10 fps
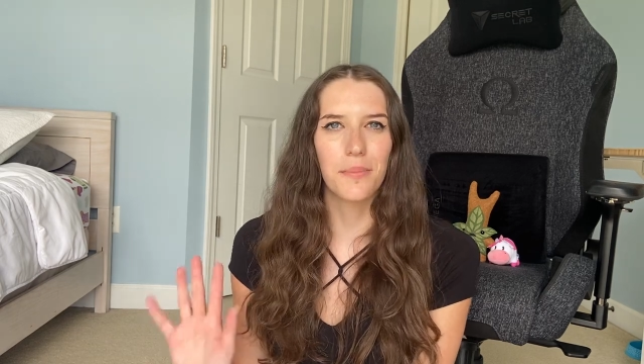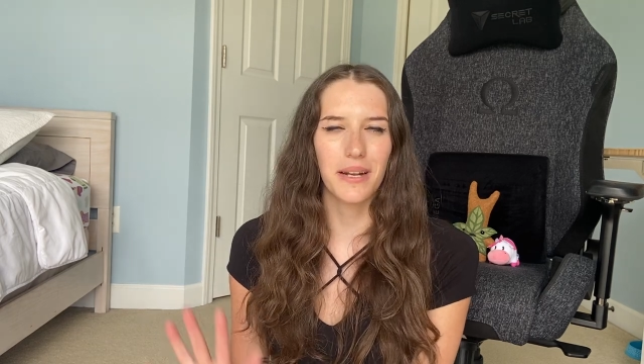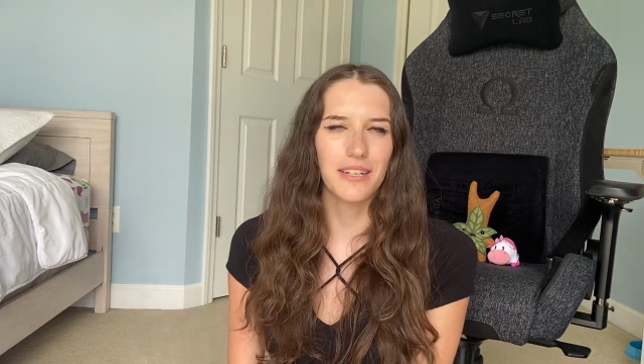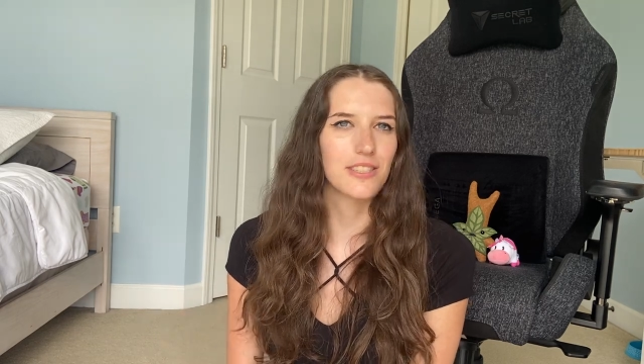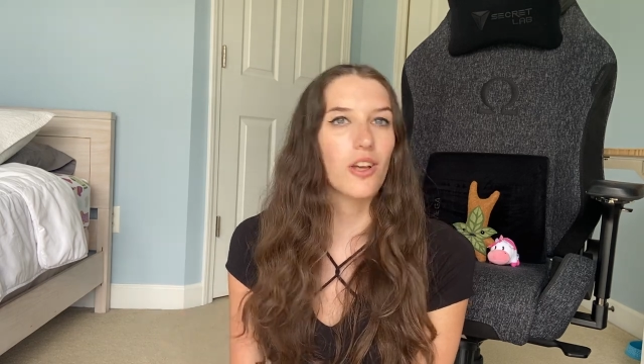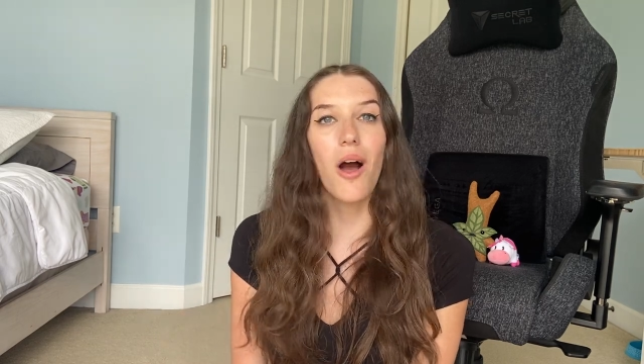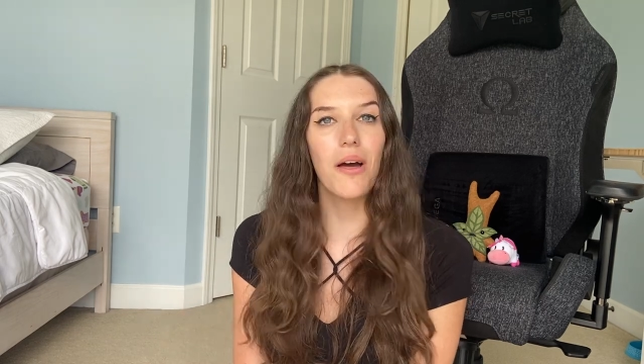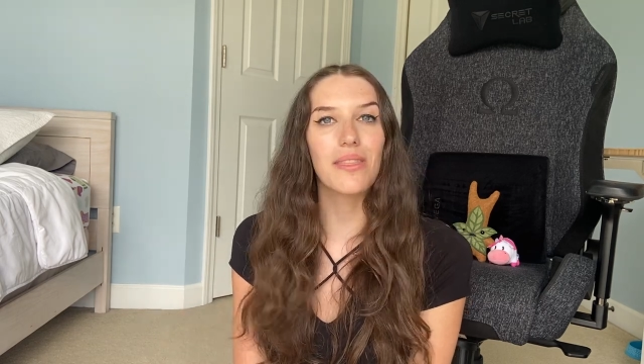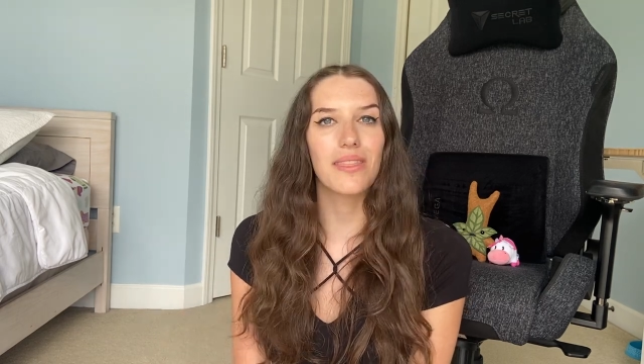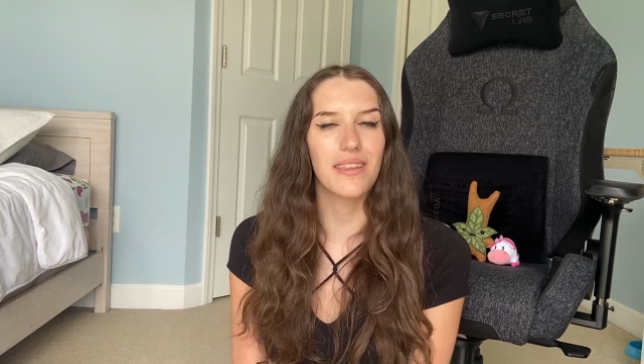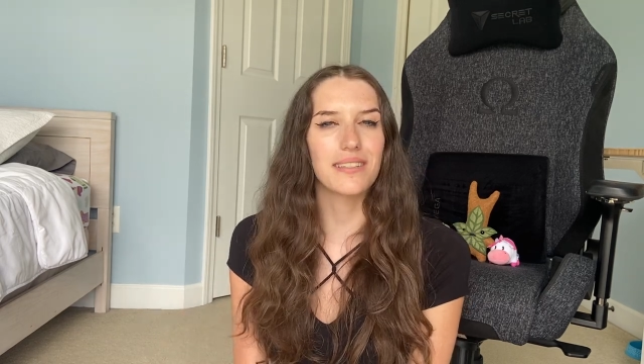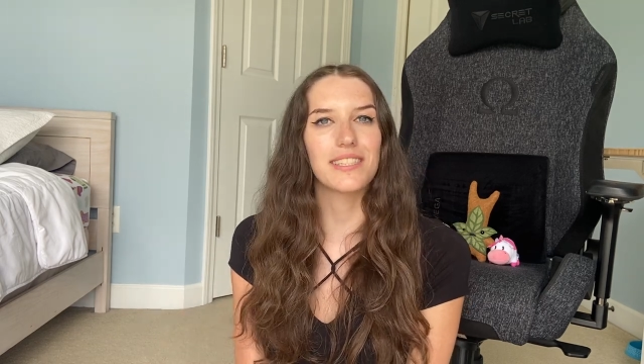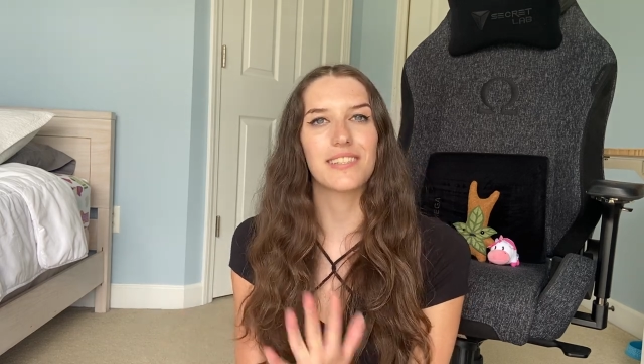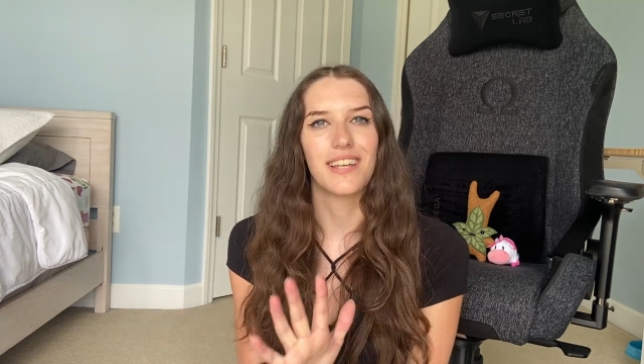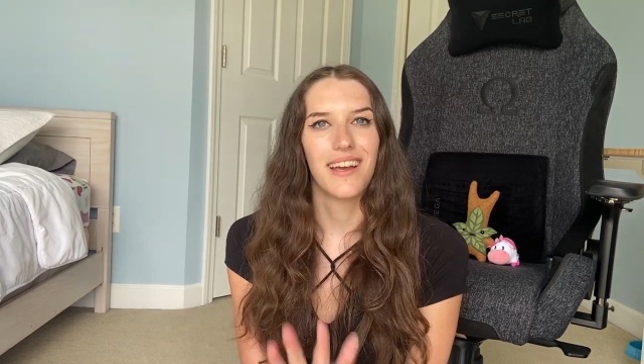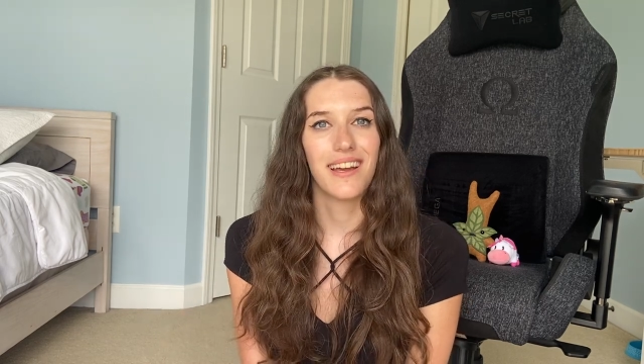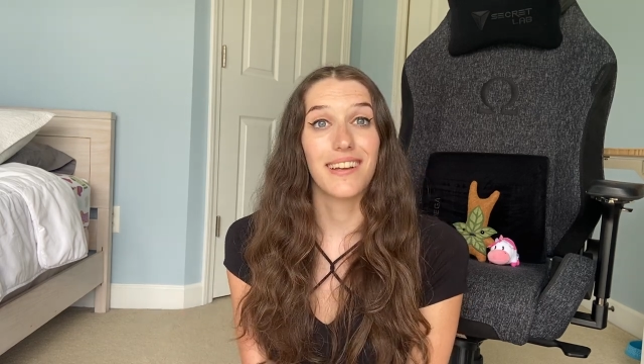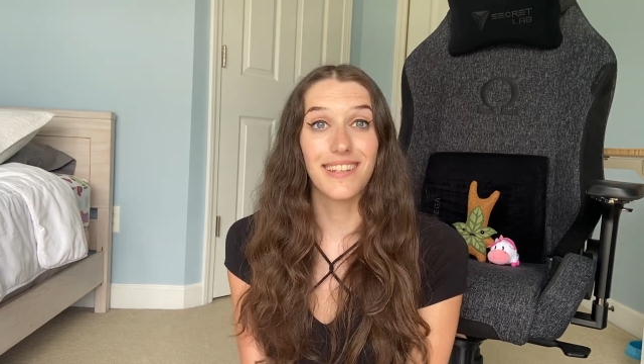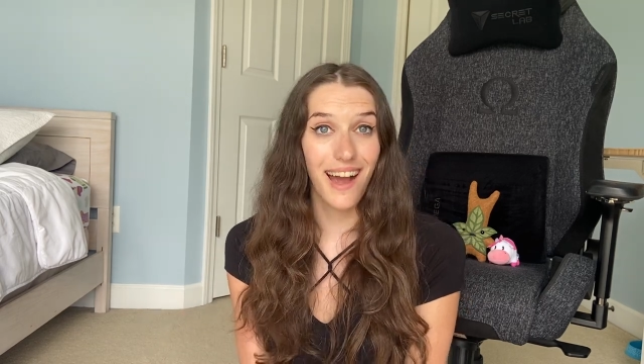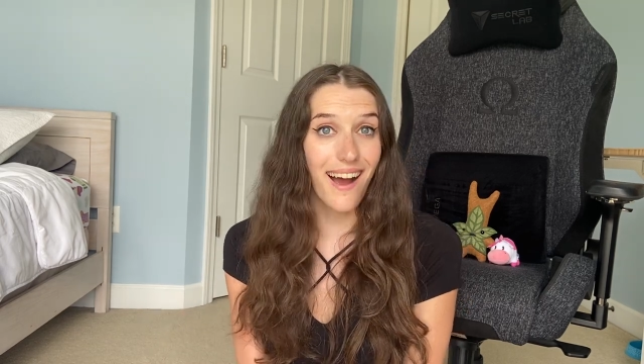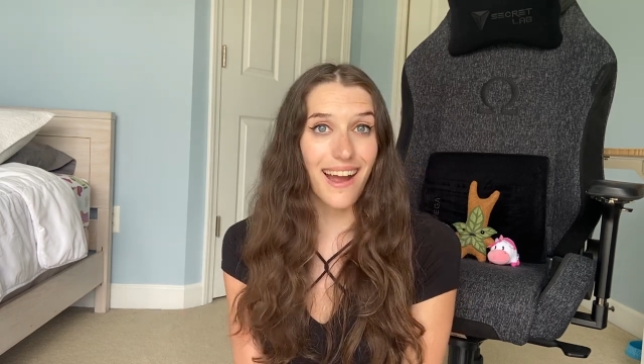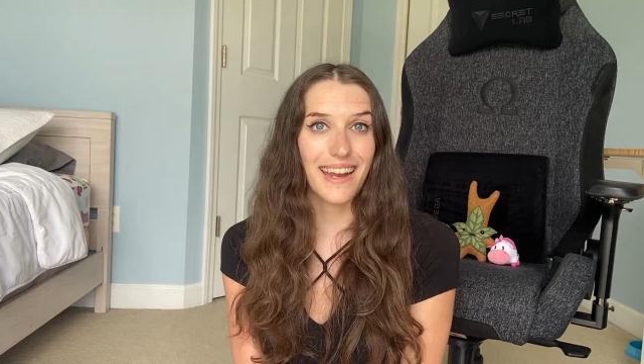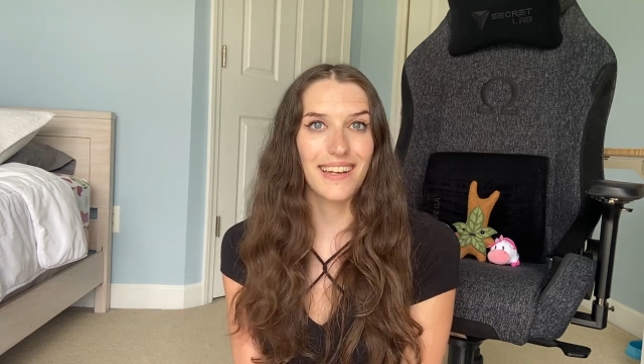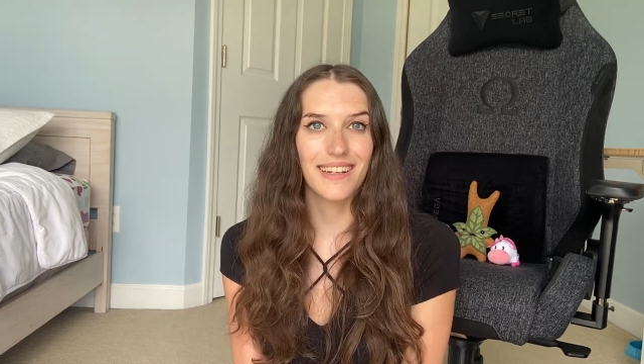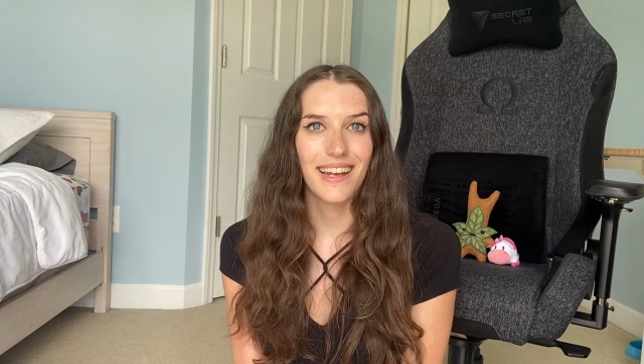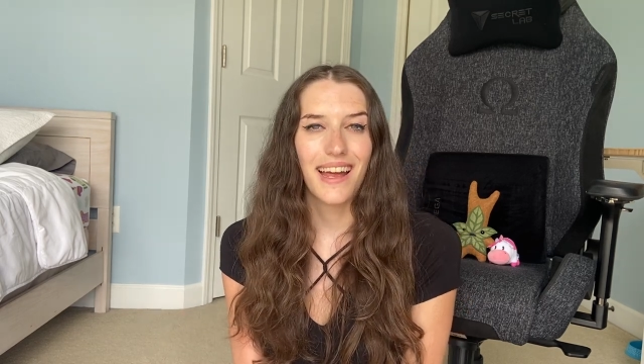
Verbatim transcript: but I saw this guide